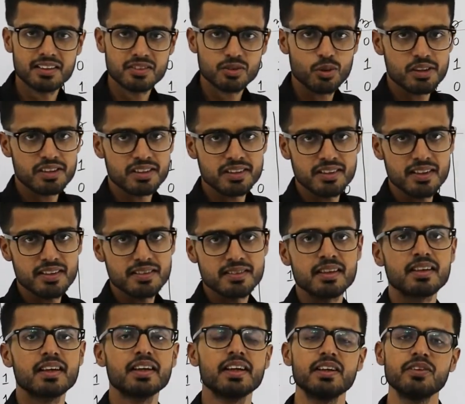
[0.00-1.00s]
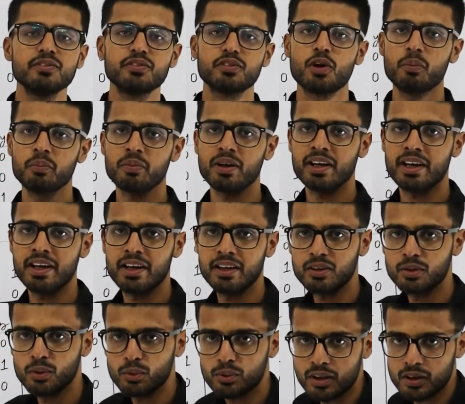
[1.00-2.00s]
This question is again from
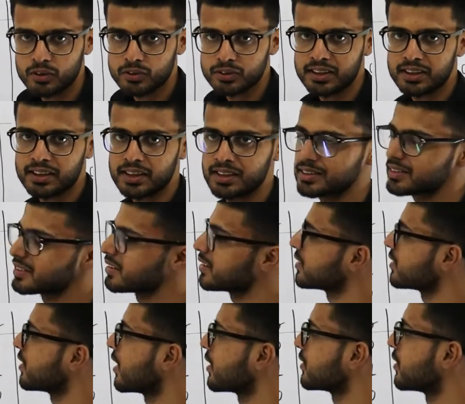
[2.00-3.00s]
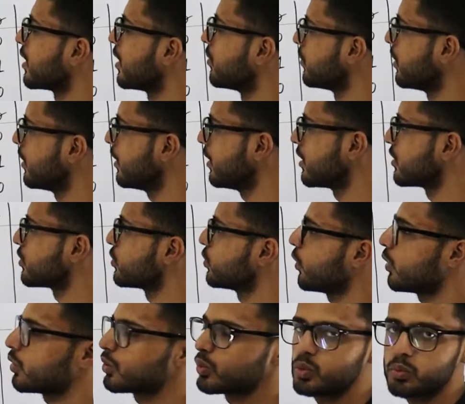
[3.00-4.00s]
GATE 2006 exam. It's
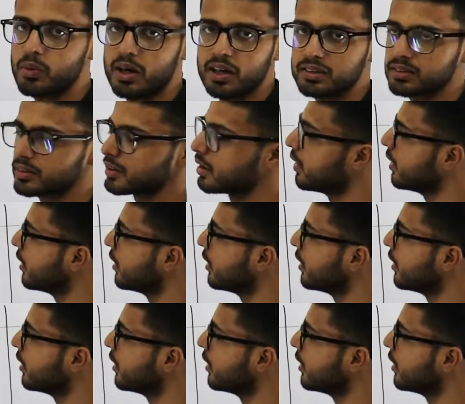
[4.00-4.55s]
for 2 marks.